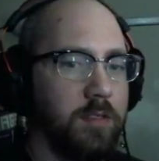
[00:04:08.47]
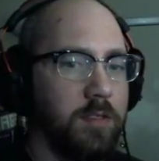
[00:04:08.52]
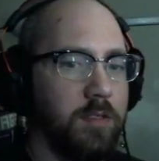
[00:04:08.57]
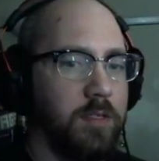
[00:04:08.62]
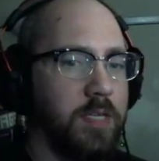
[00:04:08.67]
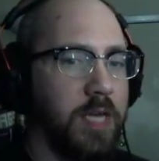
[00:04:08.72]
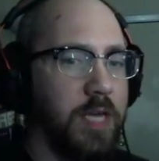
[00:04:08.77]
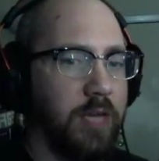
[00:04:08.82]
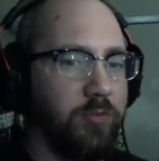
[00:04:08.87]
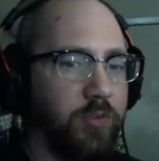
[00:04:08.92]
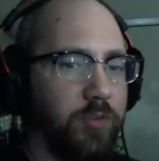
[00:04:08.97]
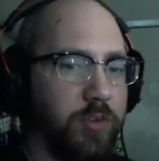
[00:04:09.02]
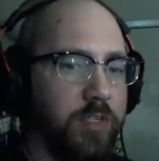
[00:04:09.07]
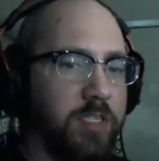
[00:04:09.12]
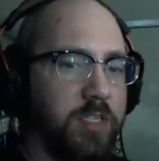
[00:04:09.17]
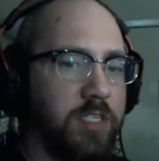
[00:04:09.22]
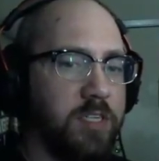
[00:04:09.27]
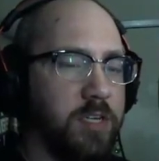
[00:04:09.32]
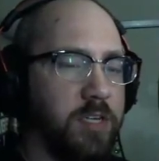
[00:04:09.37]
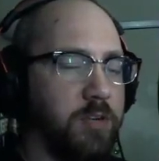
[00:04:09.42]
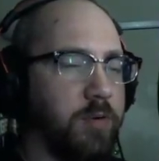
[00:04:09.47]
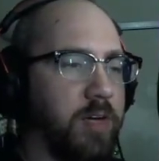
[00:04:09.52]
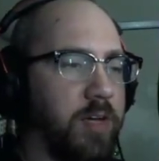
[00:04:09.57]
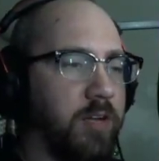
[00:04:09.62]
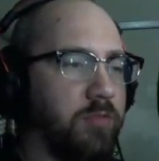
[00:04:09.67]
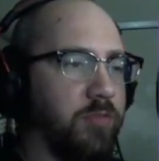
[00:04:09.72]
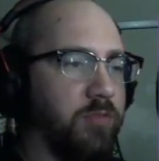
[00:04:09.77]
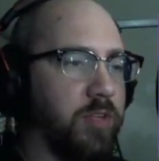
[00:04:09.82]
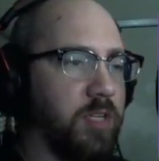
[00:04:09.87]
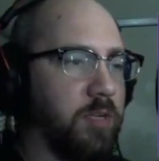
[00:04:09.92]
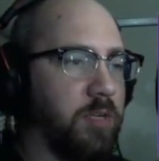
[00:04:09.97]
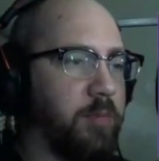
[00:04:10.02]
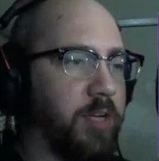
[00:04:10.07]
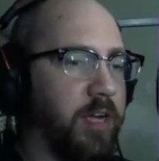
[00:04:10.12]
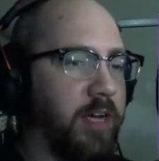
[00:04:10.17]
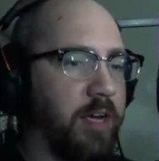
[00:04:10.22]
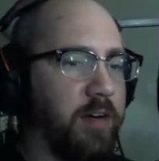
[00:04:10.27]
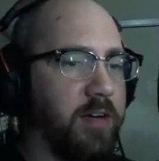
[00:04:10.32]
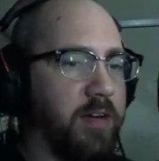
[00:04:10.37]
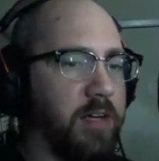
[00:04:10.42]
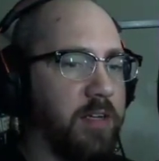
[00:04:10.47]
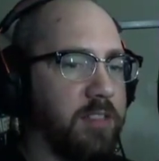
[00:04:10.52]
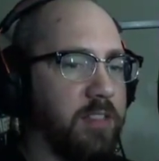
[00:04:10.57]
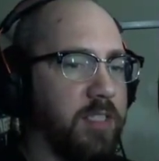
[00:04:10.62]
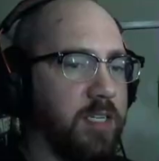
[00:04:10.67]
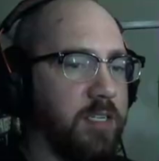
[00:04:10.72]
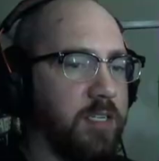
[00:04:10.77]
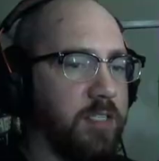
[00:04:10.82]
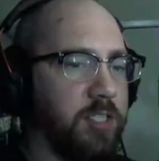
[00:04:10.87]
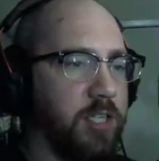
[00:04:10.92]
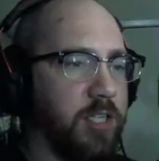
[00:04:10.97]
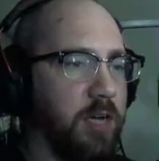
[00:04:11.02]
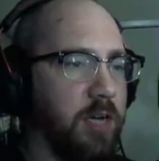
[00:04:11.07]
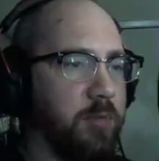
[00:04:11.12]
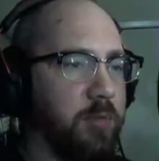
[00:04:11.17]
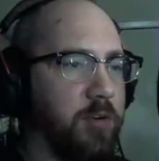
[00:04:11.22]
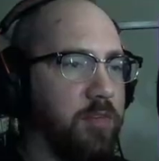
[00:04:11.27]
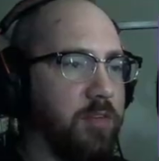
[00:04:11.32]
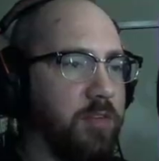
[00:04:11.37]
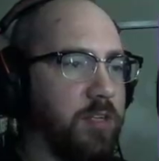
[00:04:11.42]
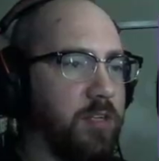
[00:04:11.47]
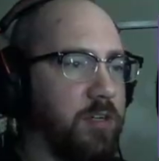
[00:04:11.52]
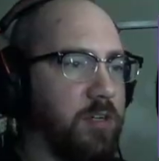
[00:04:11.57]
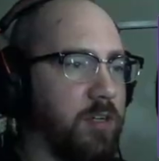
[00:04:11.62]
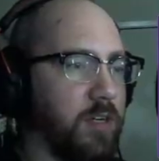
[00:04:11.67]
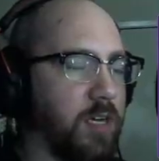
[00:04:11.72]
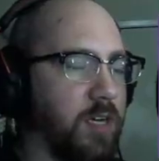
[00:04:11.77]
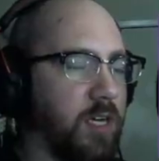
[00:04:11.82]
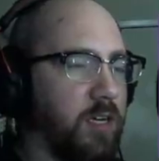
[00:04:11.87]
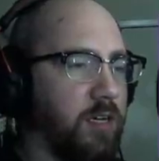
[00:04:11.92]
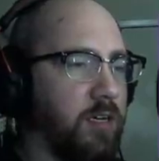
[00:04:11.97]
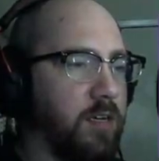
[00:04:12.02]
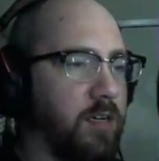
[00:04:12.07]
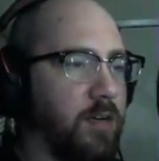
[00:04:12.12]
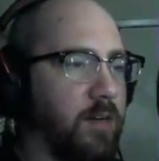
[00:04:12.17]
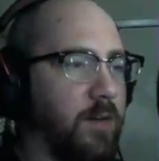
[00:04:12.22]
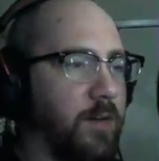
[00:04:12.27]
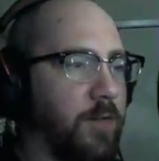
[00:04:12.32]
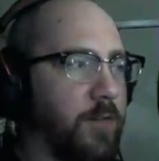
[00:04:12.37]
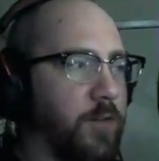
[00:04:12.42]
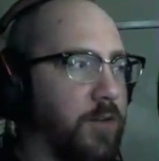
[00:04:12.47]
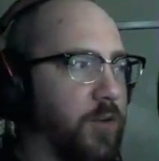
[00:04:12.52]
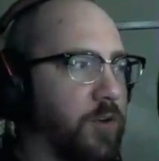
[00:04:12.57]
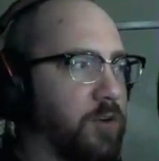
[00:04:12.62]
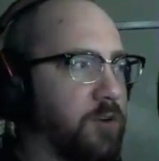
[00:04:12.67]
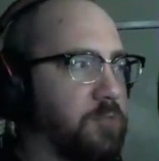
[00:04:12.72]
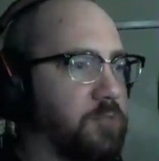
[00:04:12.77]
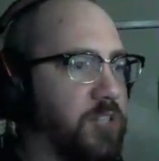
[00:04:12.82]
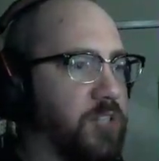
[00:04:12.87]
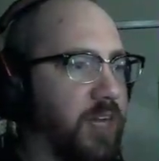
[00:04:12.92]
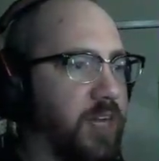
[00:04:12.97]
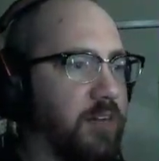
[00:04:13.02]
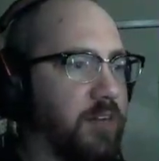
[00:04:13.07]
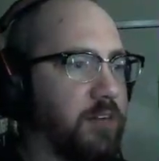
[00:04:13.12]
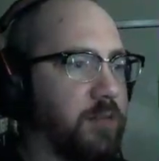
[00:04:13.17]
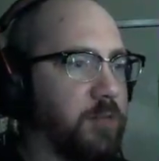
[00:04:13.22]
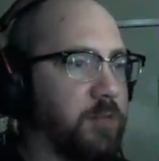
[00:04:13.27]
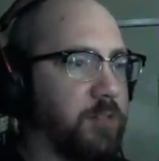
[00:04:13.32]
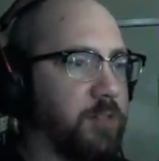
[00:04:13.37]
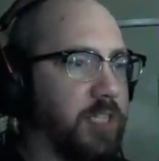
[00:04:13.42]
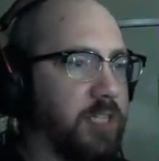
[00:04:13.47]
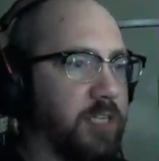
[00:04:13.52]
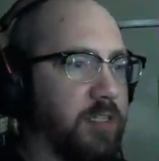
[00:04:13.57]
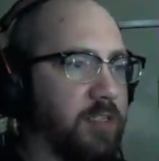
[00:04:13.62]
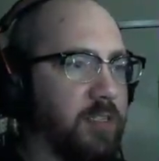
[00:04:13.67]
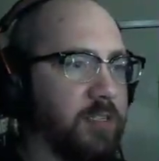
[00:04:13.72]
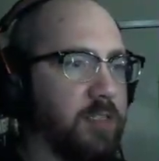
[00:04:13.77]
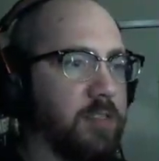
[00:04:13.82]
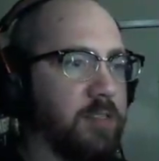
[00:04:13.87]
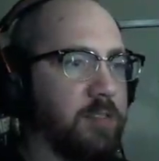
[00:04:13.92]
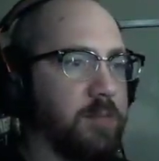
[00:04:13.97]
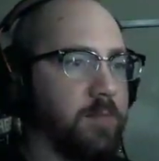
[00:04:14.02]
Yeah, if you're going to stick around for a little bit, Harry, I'll take a job over to your hometown and we'll take a look.